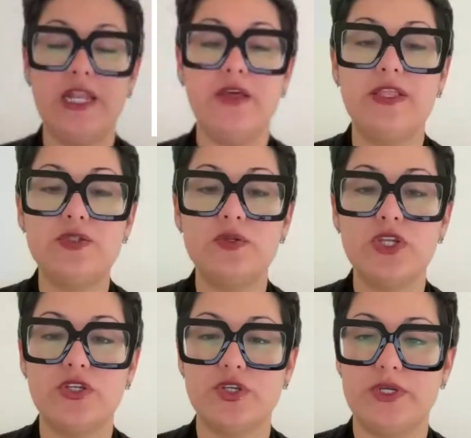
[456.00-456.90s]
Now, this one's
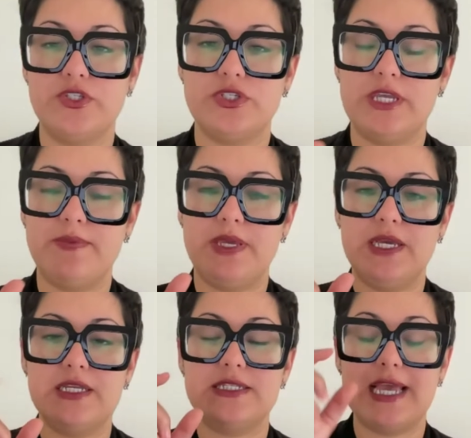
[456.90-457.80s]
also interesting
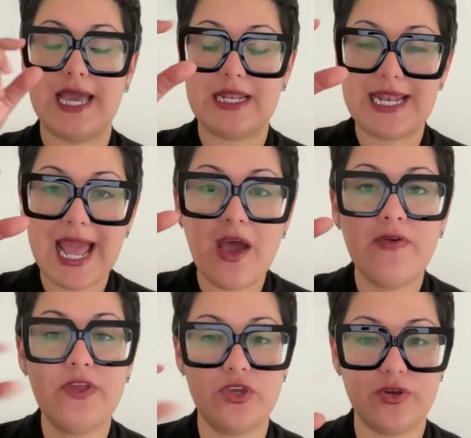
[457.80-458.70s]
because now
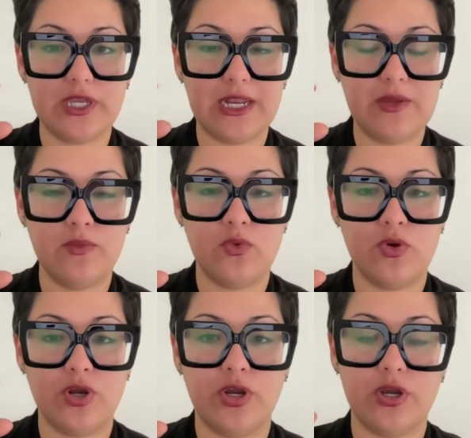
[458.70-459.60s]
that you're getting
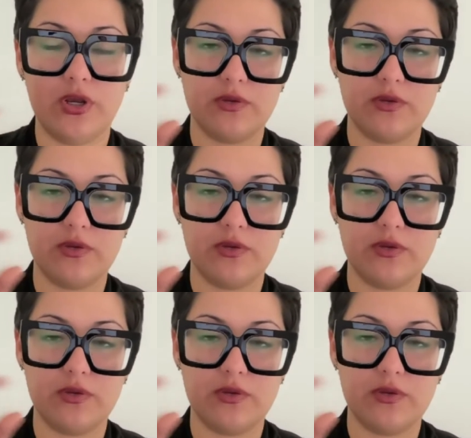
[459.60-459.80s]
more